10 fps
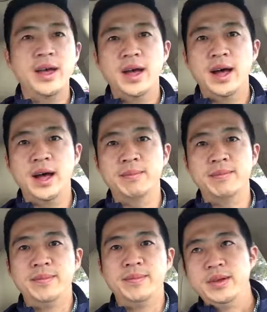
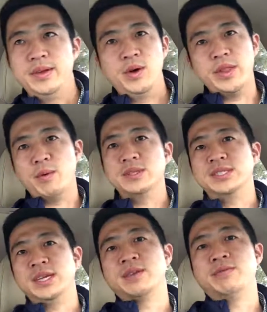Hold on one
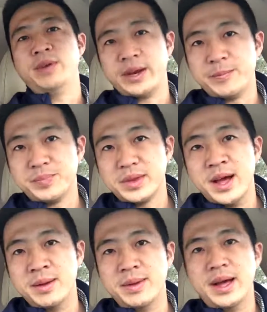second, Frank.
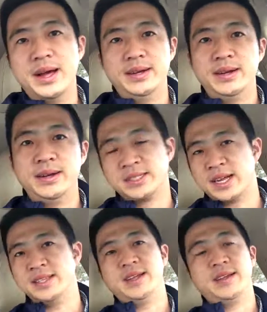I'm at
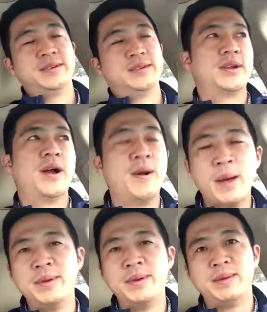
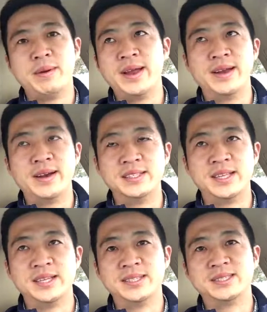eBay right now, and
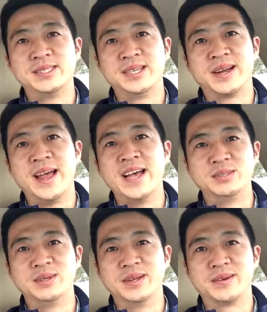they're still going to ask
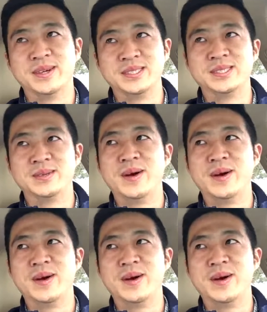me another question. So why